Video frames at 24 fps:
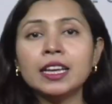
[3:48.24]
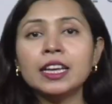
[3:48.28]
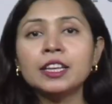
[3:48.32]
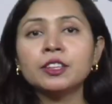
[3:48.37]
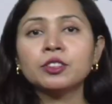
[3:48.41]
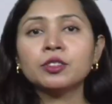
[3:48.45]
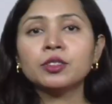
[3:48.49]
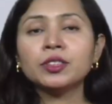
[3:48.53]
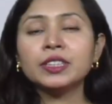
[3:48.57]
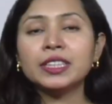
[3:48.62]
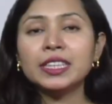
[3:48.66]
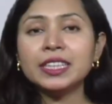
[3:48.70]

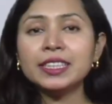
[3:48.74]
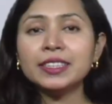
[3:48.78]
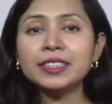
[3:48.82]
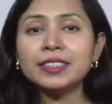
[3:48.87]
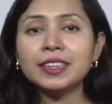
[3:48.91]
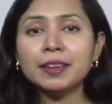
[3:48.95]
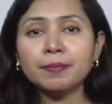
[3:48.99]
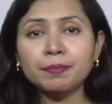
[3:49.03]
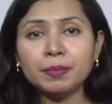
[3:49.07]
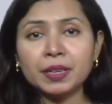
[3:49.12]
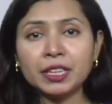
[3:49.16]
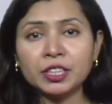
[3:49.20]
So these
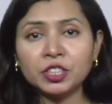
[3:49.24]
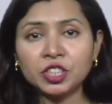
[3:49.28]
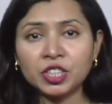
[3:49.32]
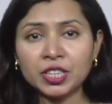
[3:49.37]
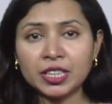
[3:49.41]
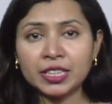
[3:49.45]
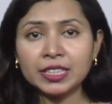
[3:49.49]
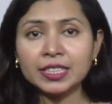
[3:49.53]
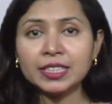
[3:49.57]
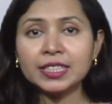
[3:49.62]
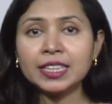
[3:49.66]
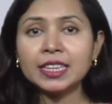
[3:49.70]

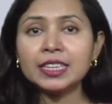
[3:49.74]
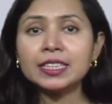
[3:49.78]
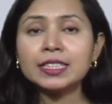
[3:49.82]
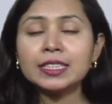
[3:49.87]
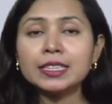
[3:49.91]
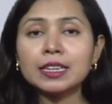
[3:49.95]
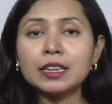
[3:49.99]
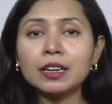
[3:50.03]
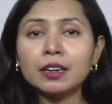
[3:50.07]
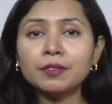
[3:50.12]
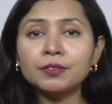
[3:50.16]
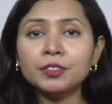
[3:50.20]
depictions, they
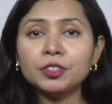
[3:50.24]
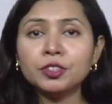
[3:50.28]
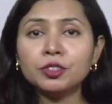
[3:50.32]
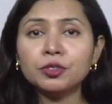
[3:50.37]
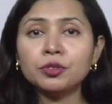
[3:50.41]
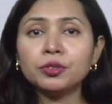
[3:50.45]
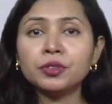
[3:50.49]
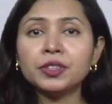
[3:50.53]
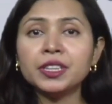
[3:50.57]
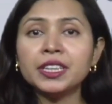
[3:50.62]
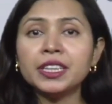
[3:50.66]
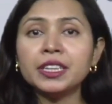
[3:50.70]
served
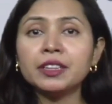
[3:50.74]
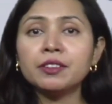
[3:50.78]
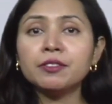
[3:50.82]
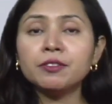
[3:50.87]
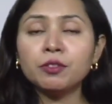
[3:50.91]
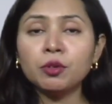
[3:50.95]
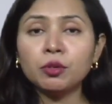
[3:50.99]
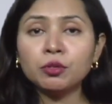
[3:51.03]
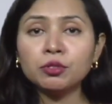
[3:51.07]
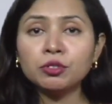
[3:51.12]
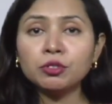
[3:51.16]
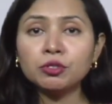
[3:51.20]
to
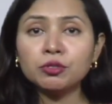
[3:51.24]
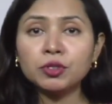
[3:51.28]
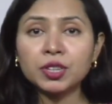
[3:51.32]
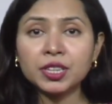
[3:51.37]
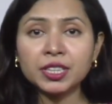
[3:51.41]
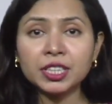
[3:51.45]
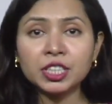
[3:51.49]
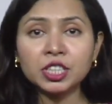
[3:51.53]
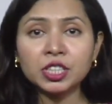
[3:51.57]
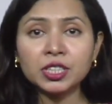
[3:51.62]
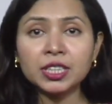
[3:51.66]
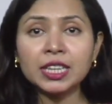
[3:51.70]
reinforce
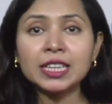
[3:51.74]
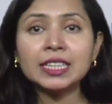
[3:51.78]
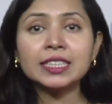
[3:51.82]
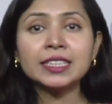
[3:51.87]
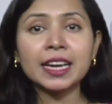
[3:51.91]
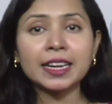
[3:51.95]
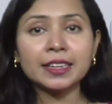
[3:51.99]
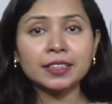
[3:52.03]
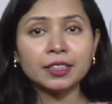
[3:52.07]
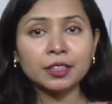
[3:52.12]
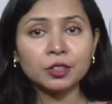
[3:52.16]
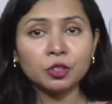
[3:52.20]
traditional
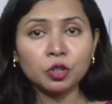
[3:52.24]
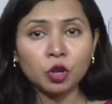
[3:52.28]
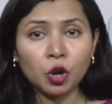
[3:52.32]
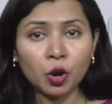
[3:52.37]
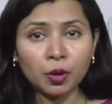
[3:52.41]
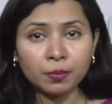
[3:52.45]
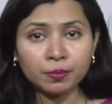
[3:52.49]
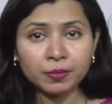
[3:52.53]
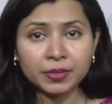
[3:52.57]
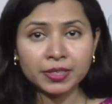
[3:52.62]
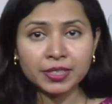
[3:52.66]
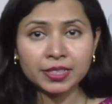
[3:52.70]
gender
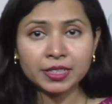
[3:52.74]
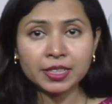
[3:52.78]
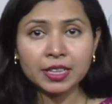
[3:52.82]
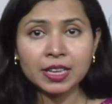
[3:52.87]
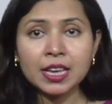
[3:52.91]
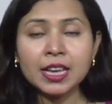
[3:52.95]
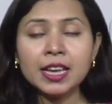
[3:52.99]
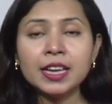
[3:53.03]
norms.